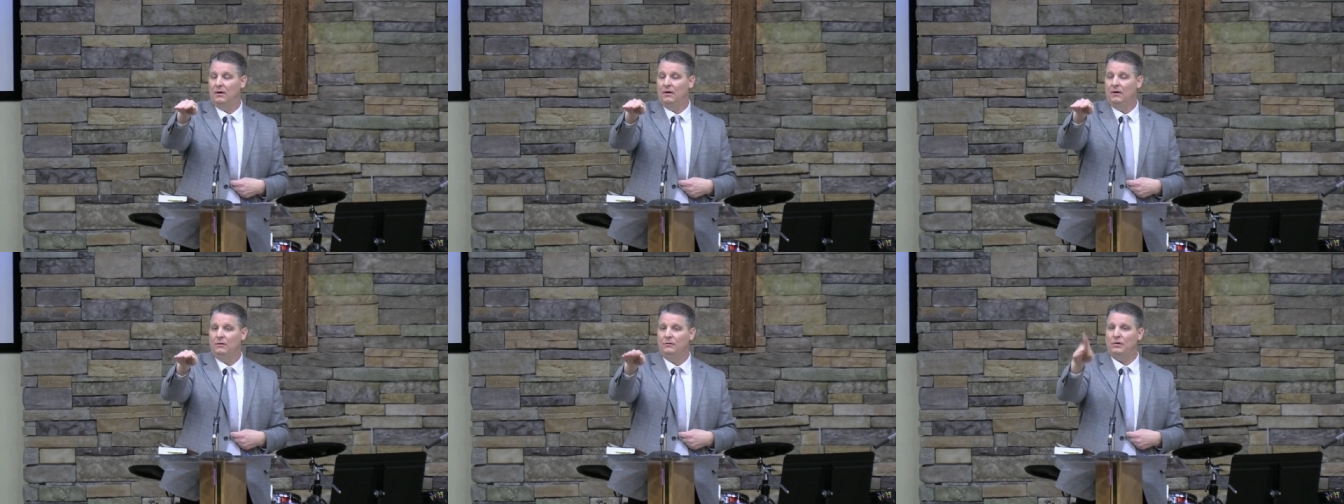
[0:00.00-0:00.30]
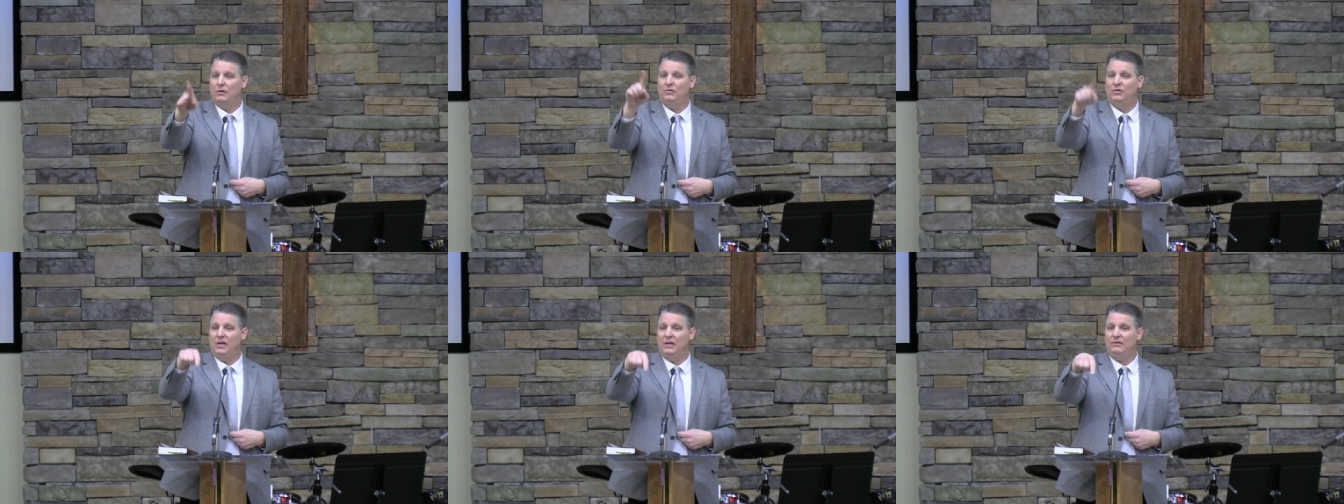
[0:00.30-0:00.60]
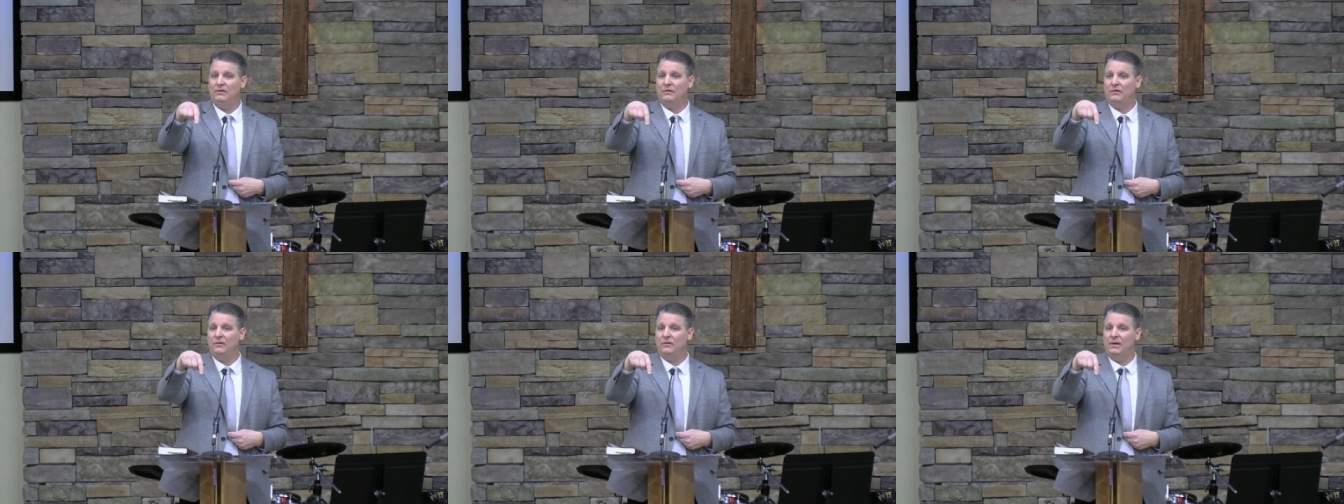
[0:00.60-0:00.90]
So
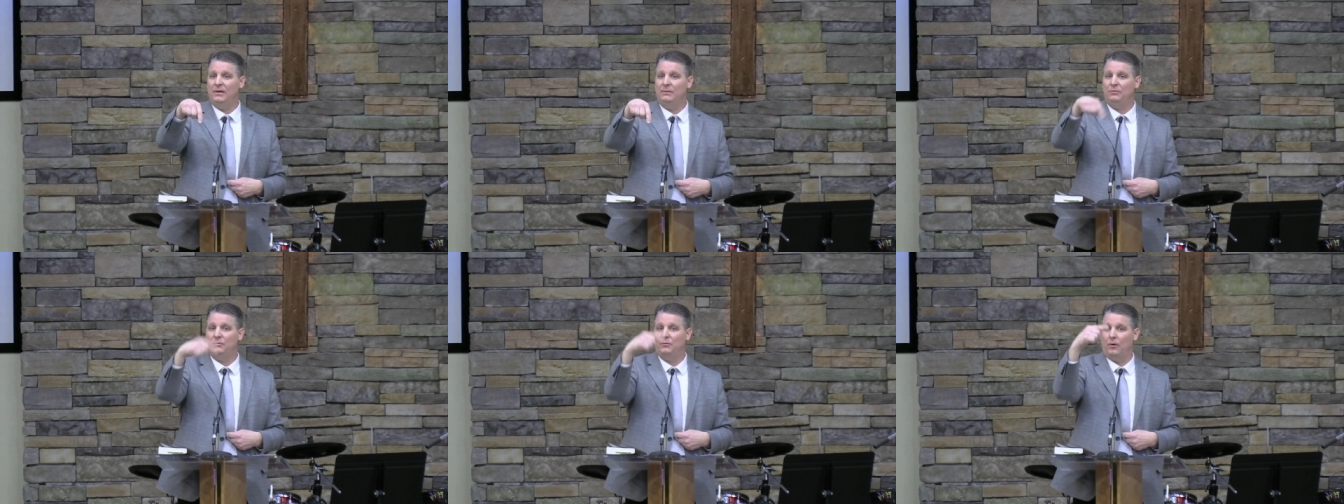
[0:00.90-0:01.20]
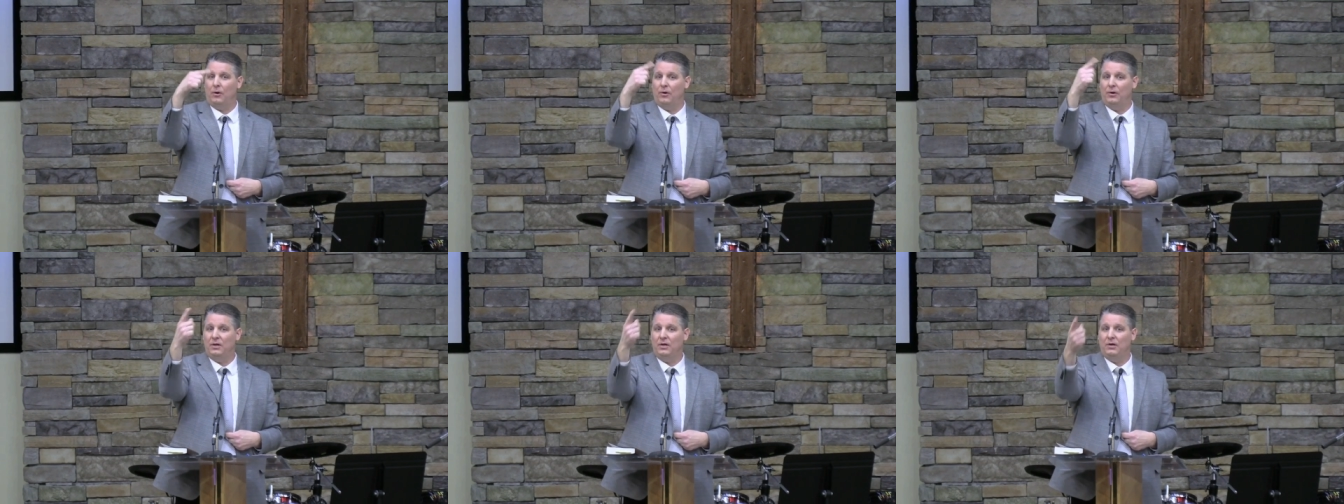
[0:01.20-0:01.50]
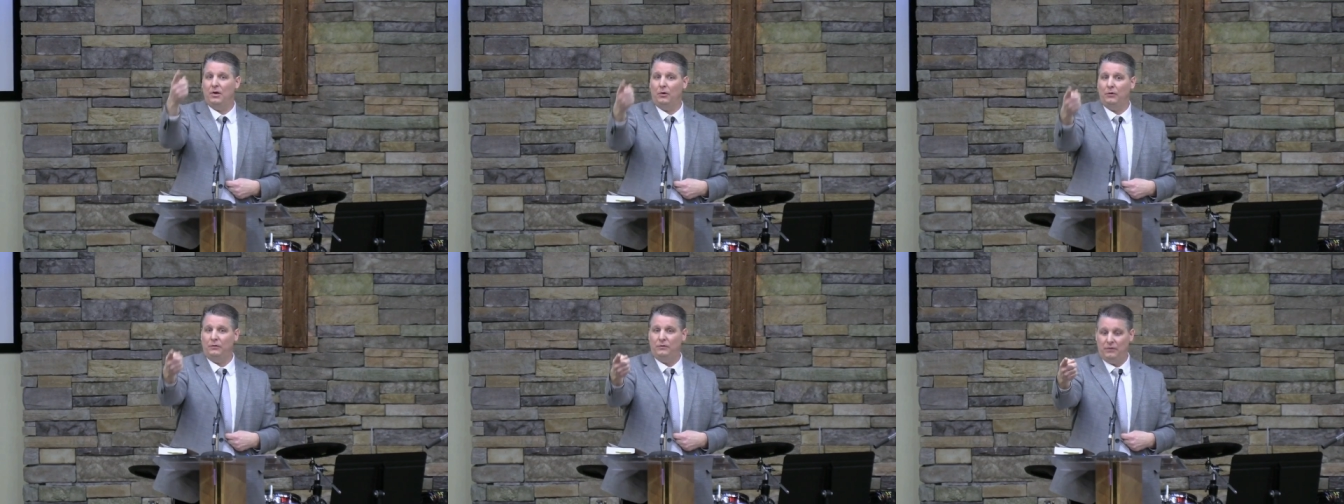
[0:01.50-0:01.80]
Jesus leaps forward. He
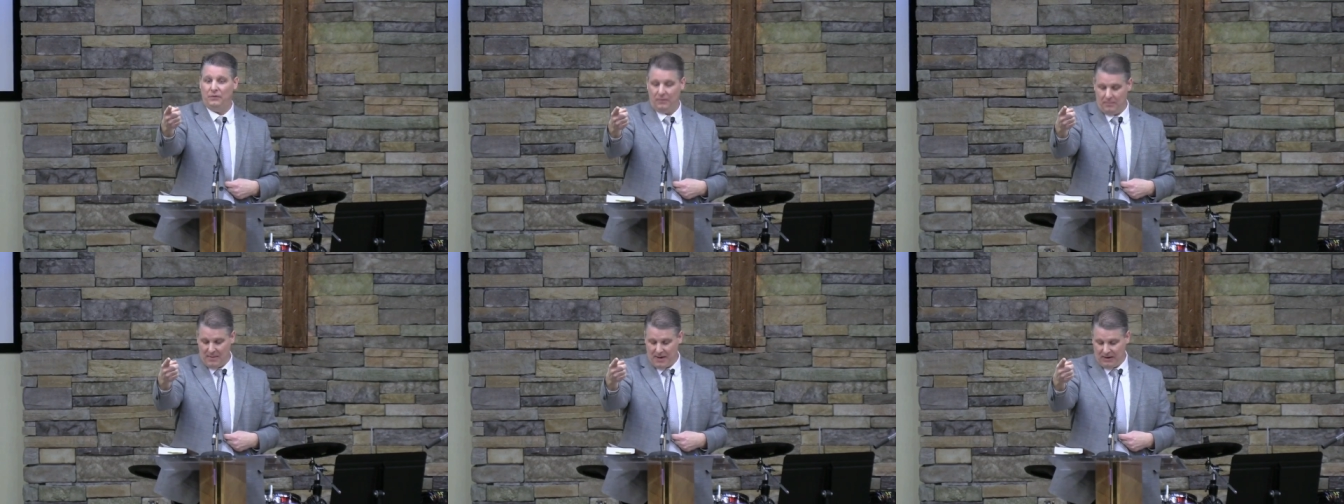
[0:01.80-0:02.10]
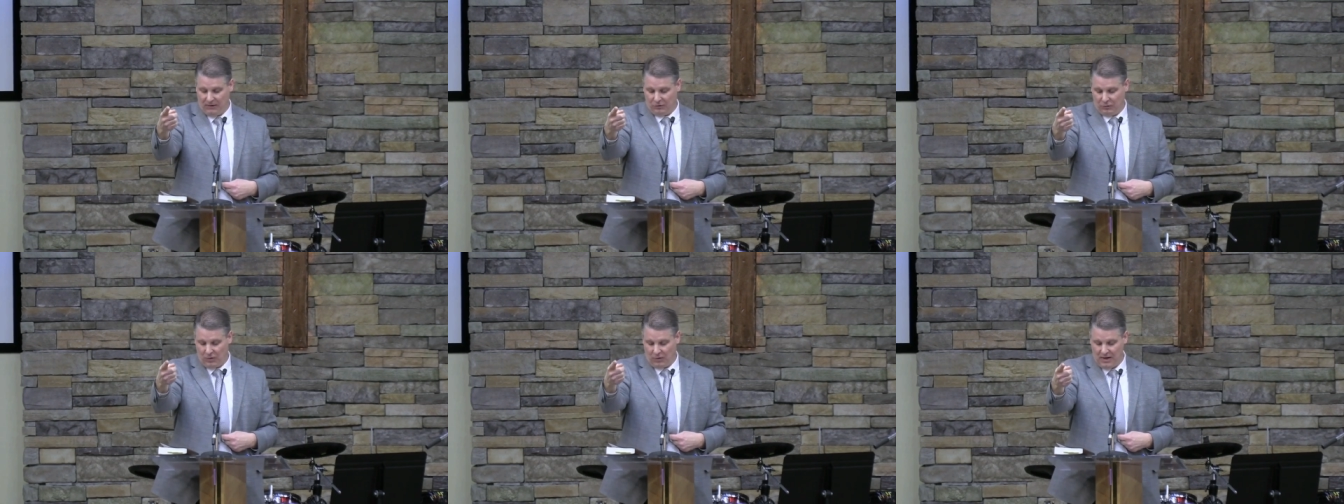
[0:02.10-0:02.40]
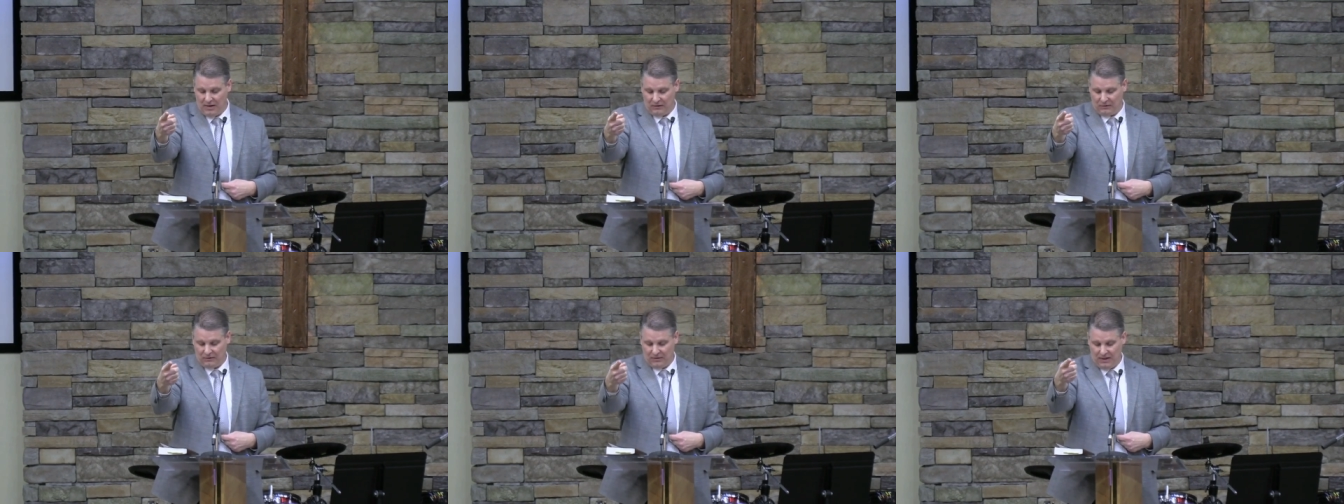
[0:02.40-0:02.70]
goes to the man's
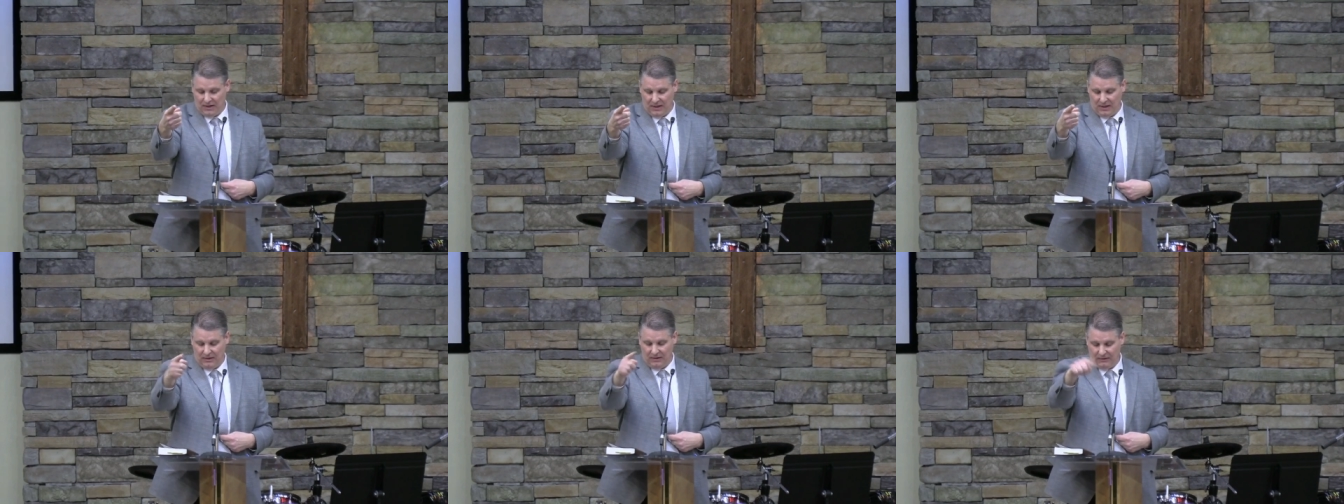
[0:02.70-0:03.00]
greatest need.